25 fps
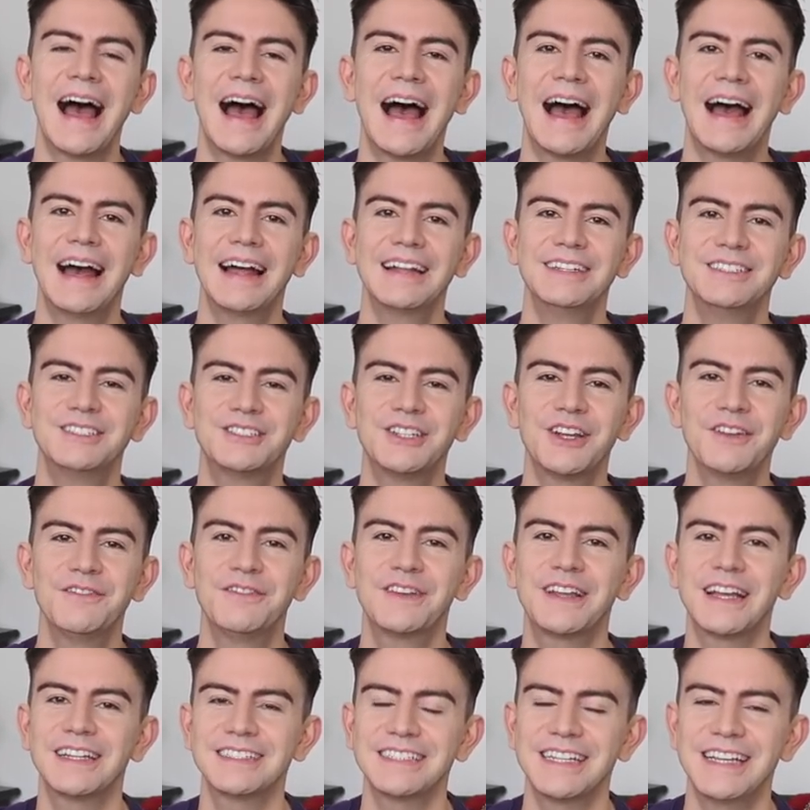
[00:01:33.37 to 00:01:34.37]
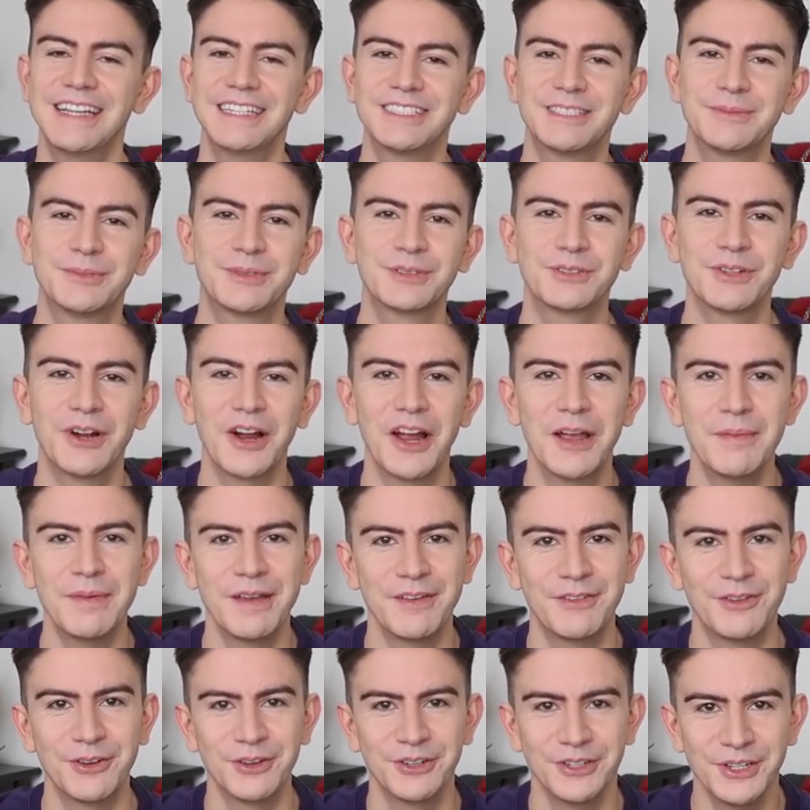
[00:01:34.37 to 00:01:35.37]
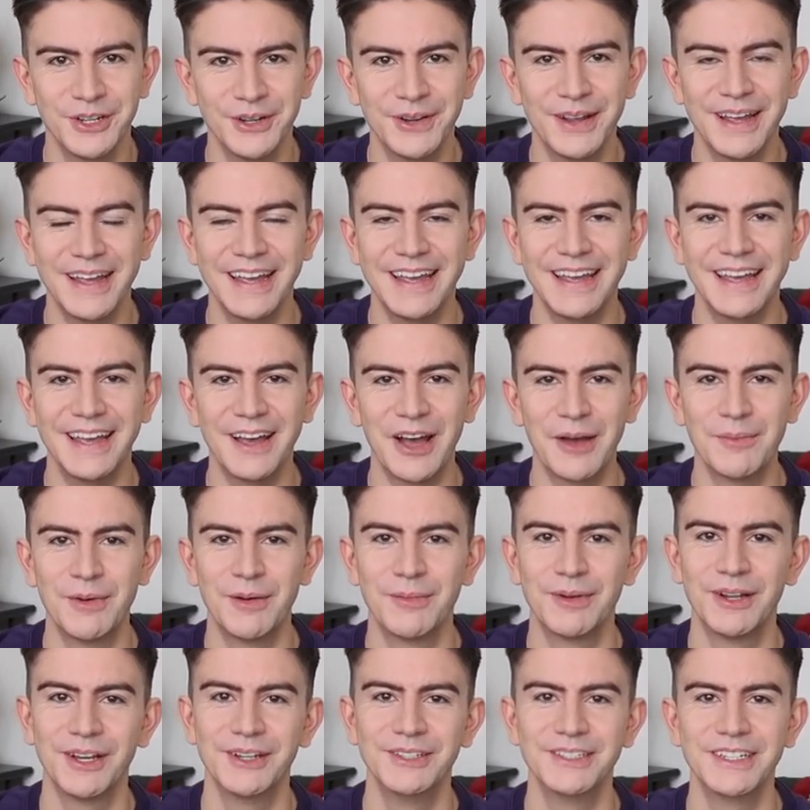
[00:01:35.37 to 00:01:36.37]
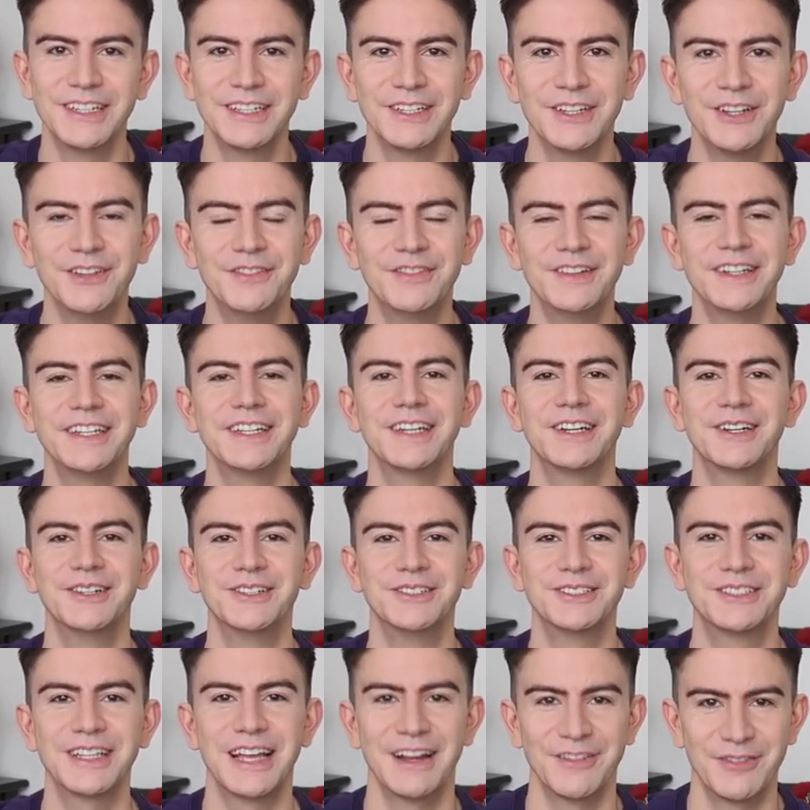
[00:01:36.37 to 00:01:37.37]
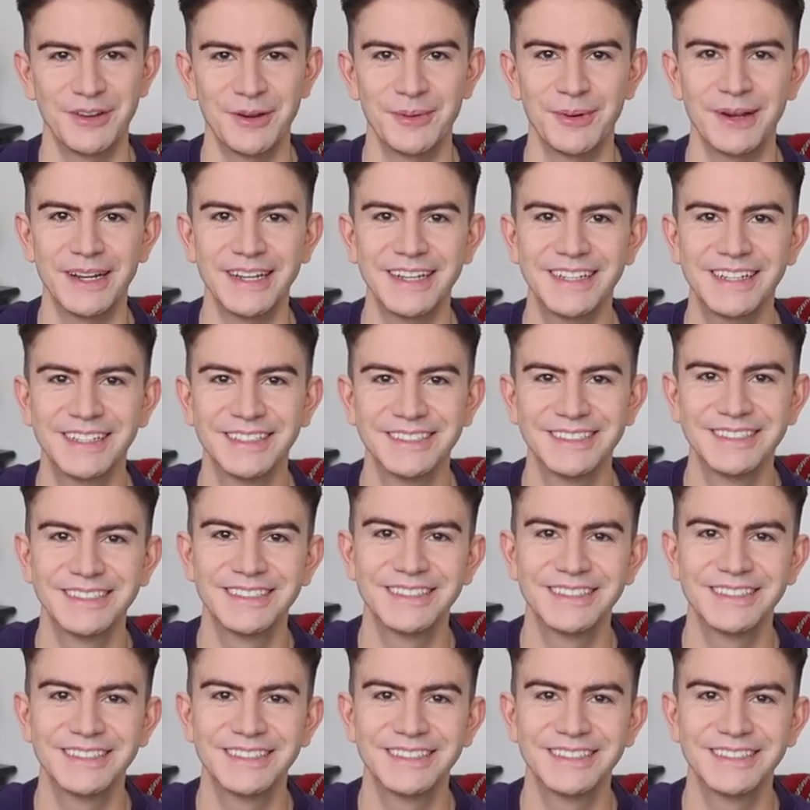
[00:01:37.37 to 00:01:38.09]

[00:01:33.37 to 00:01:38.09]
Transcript: And don't forget to hit subscribe if you're new here. I'm uploading new videos every week.